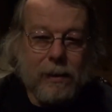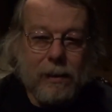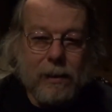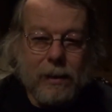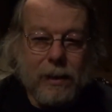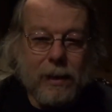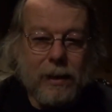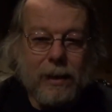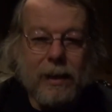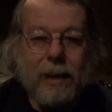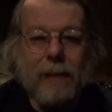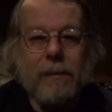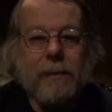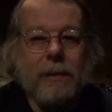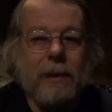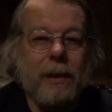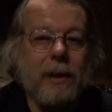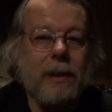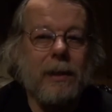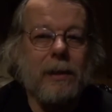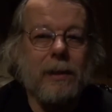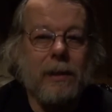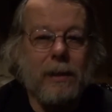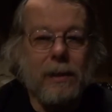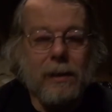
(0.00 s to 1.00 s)
The
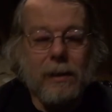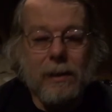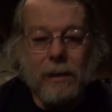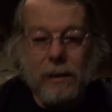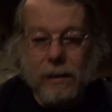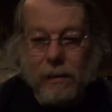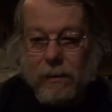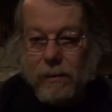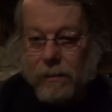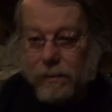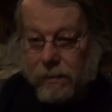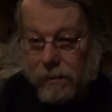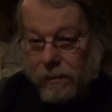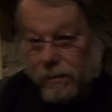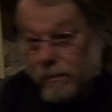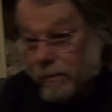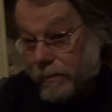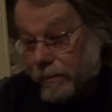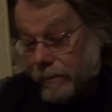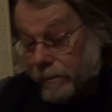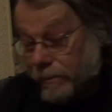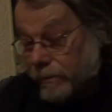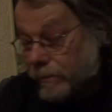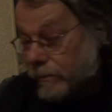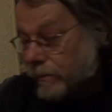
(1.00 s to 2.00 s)
definition of
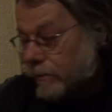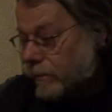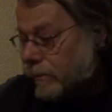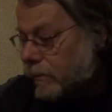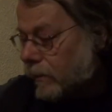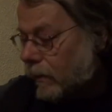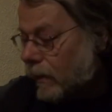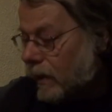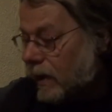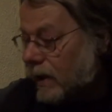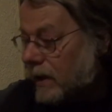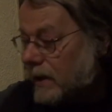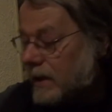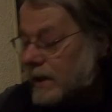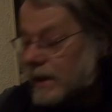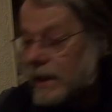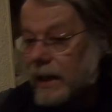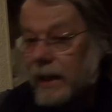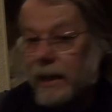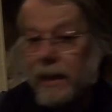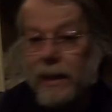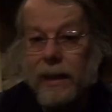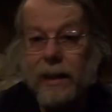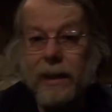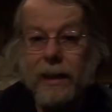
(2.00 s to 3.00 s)

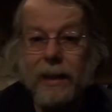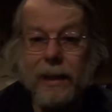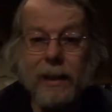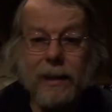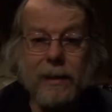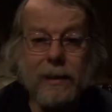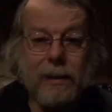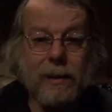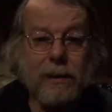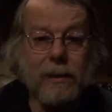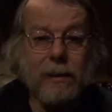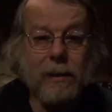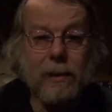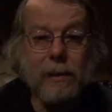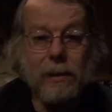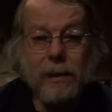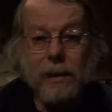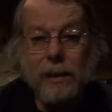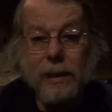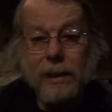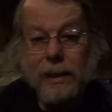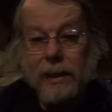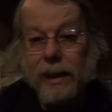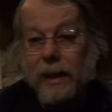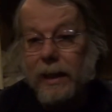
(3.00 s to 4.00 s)
insane, I guess, is doing
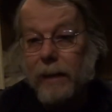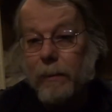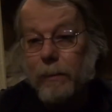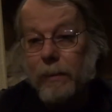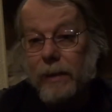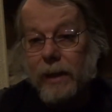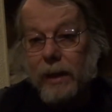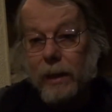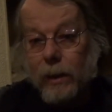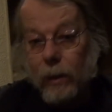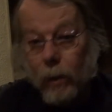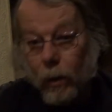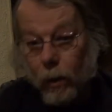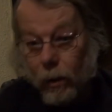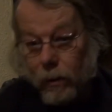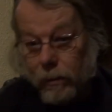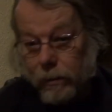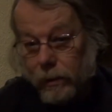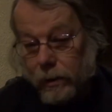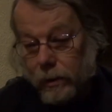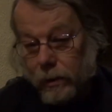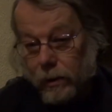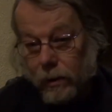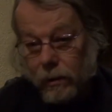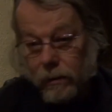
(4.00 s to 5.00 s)
the same thing
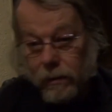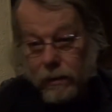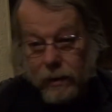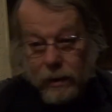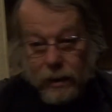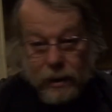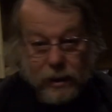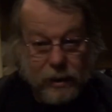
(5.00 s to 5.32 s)
over and over and